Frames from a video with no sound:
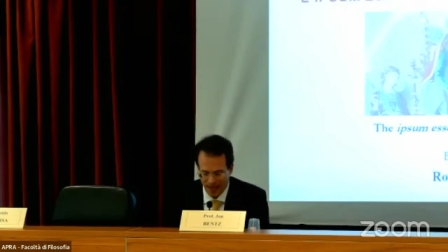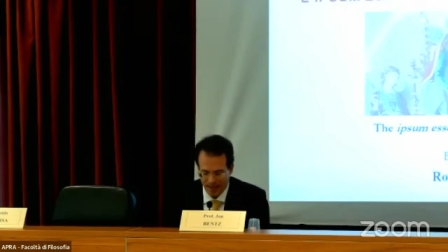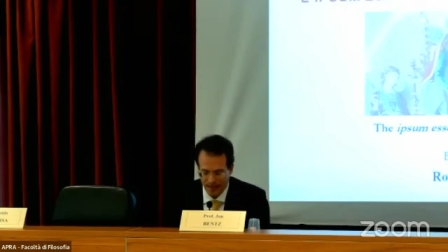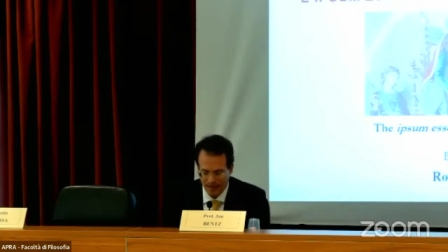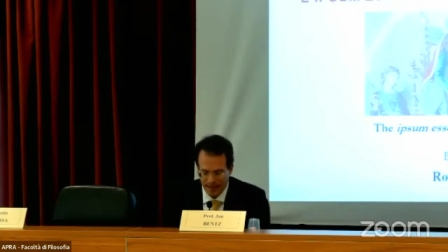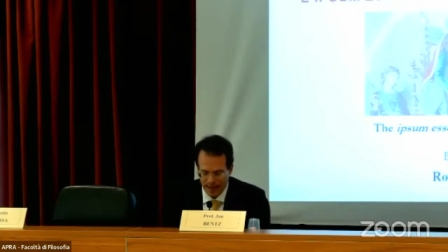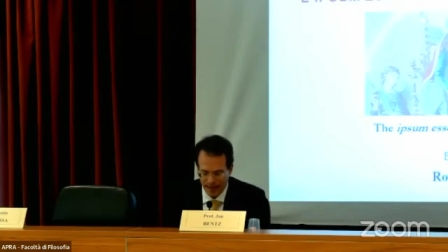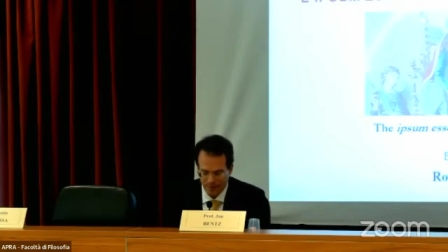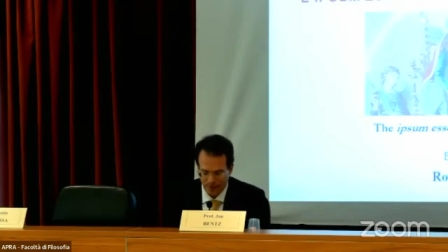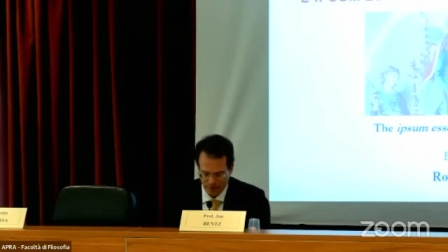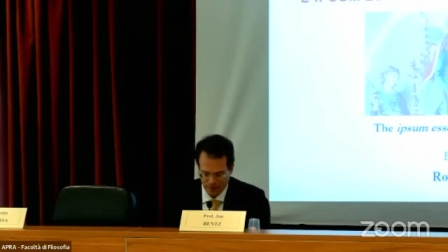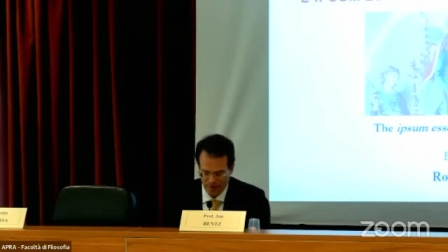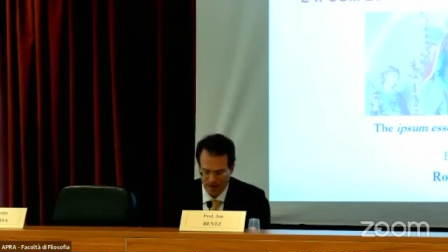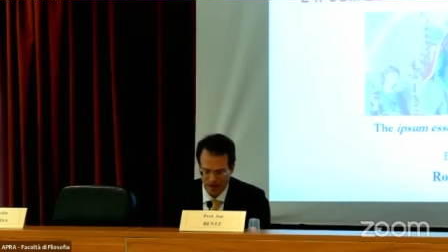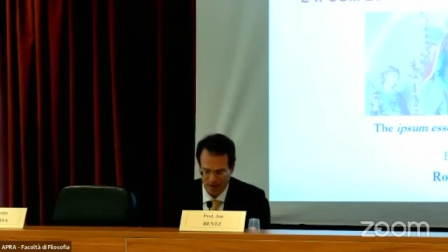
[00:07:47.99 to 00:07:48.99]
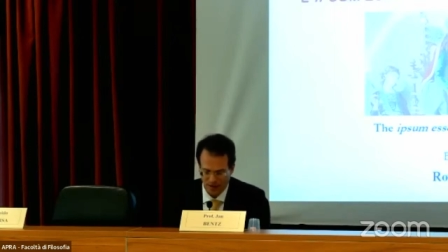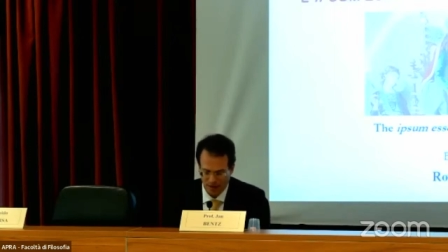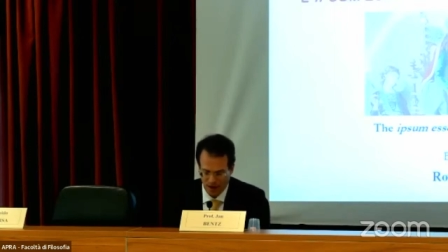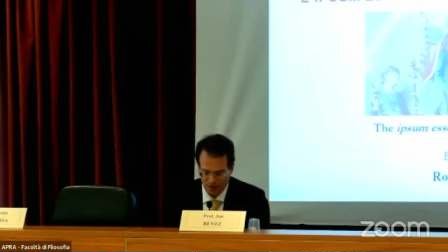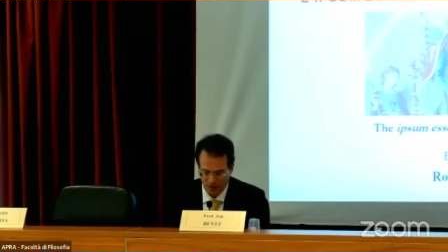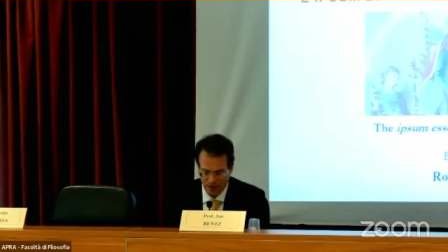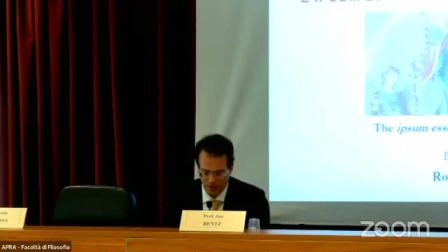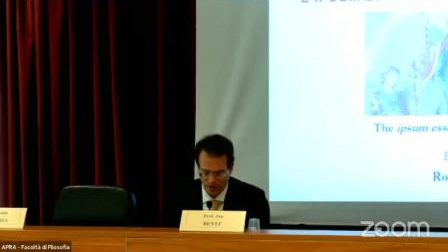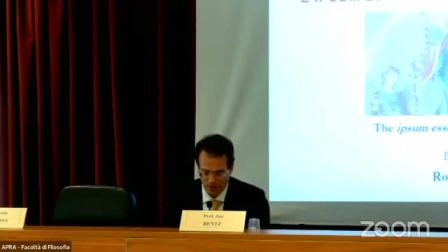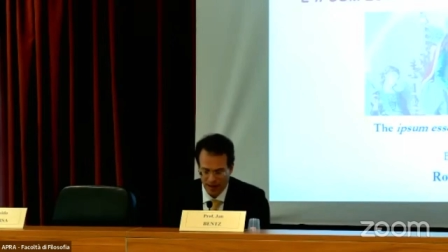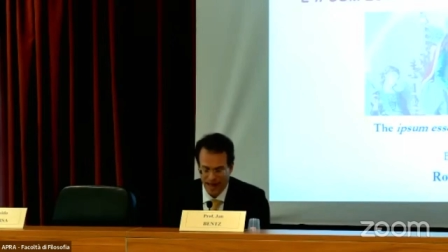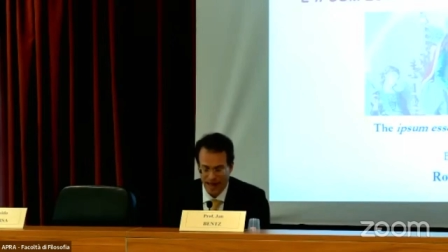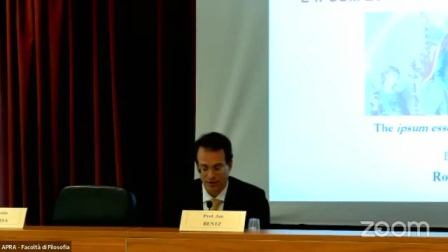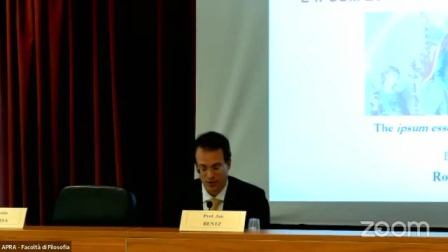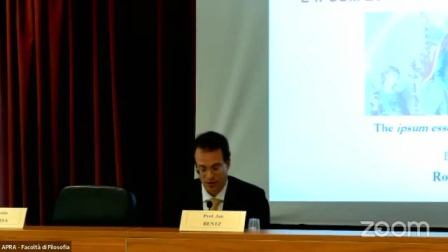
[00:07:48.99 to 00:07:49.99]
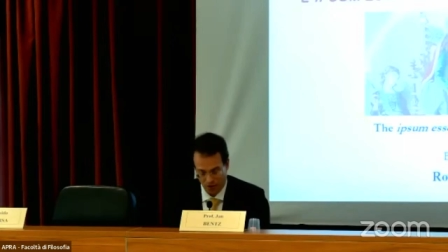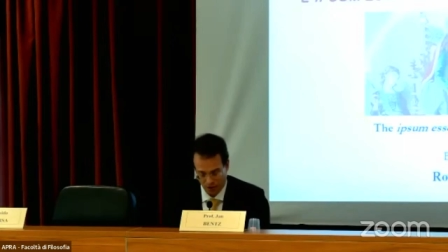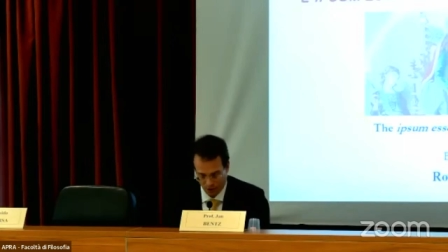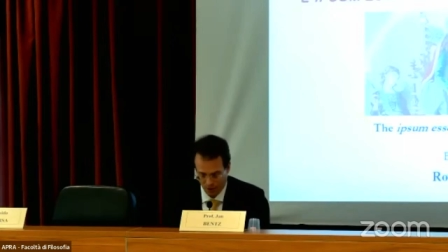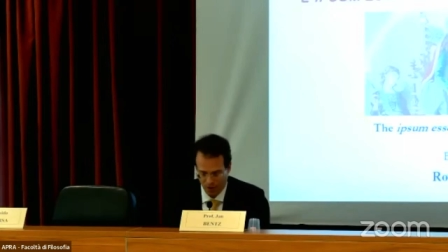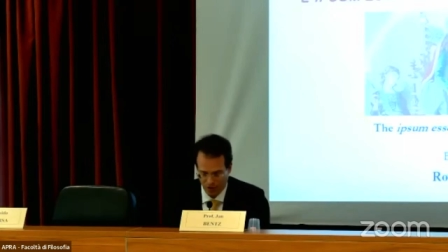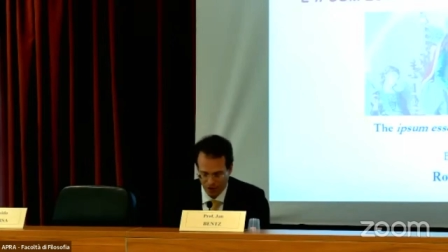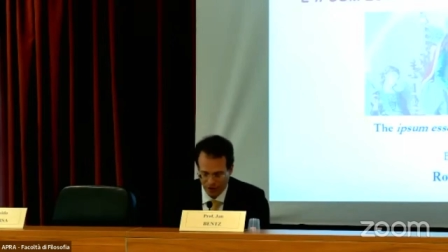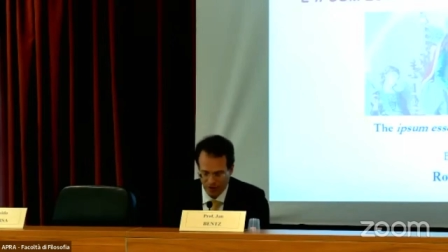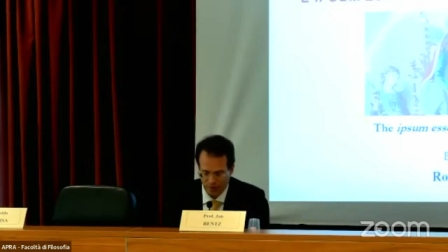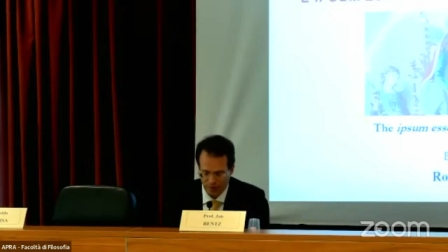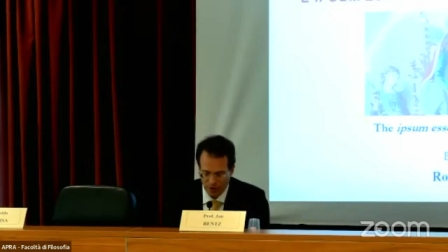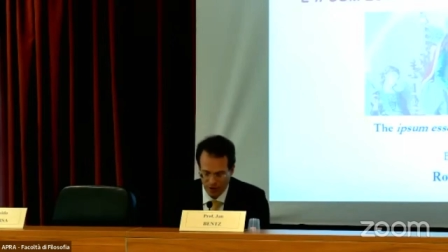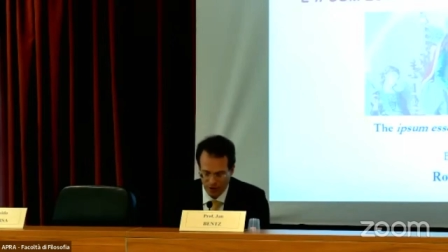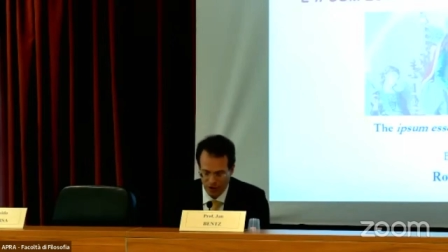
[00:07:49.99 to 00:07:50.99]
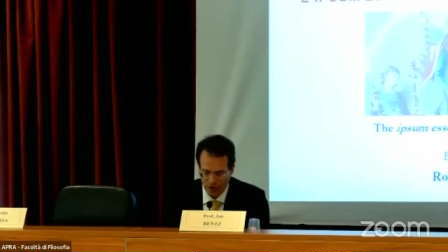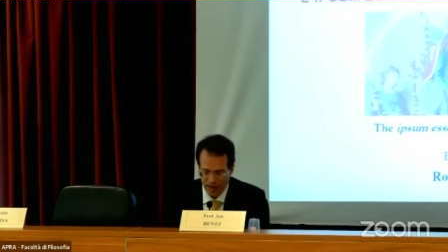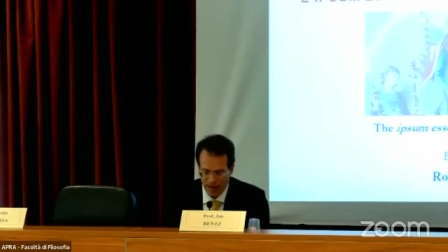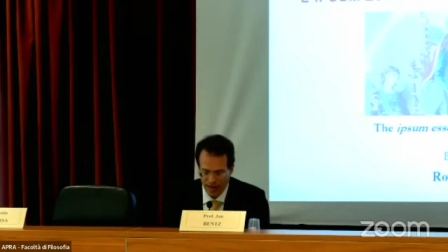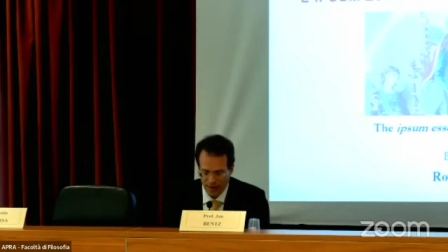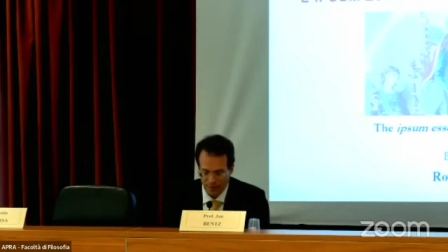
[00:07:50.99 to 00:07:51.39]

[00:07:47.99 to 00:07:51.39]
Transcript: It enables the analogical and ontological bridge